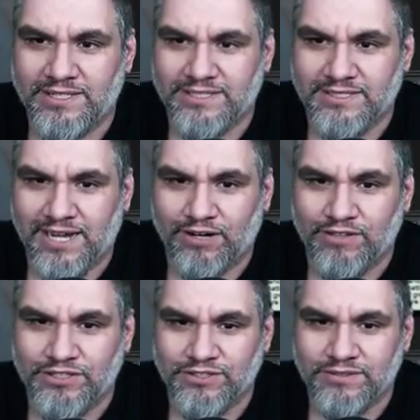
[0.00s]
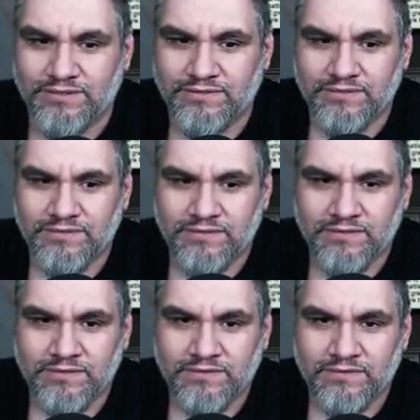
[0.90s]
on this to sack creatures.
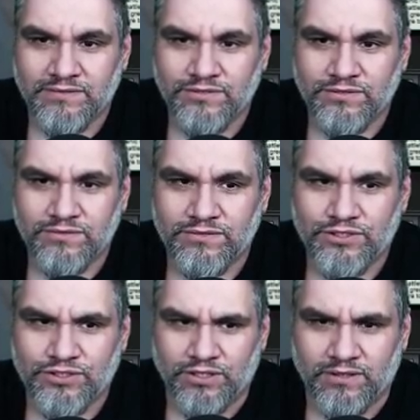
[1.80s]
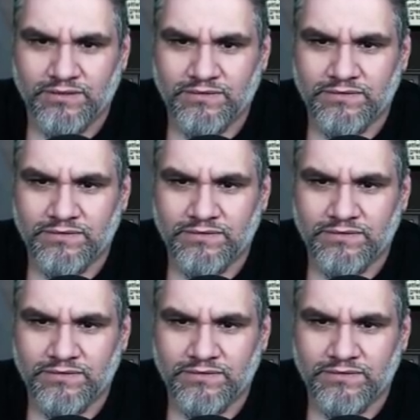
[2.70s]
Sure.